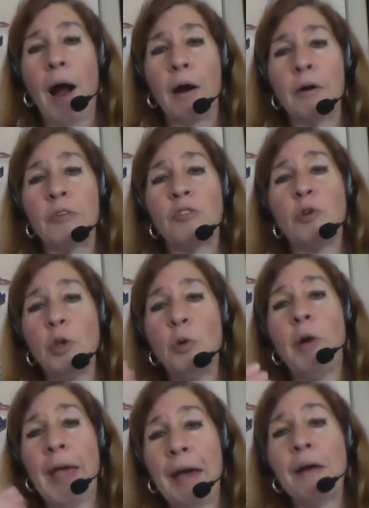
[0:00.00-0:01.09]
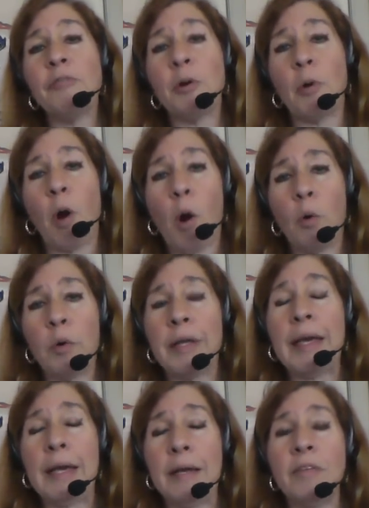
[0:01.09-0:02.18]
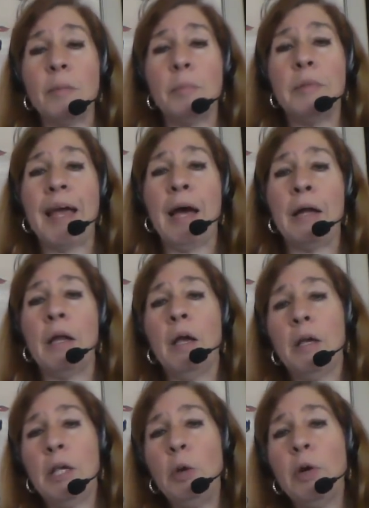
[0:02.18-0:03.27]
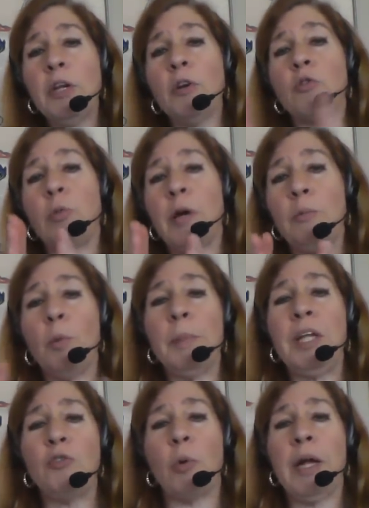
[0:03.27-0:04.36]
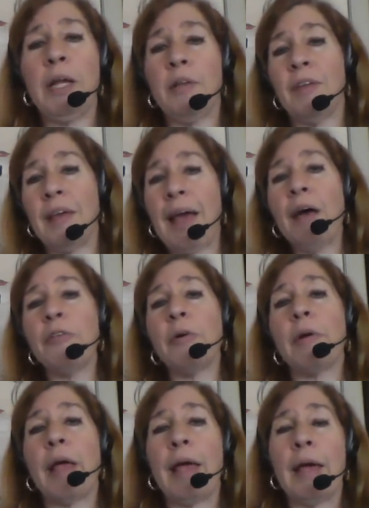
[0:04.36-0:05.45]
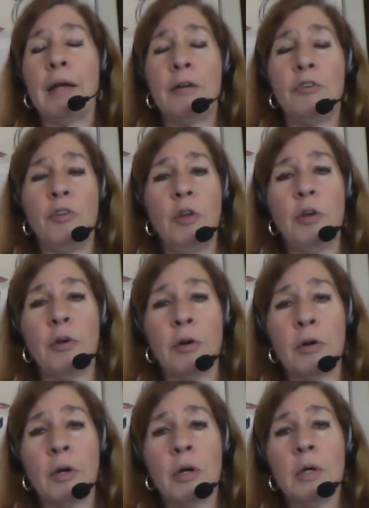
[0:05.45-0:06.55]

Are do you have your own kingdom that you and your twin will be joining together and you're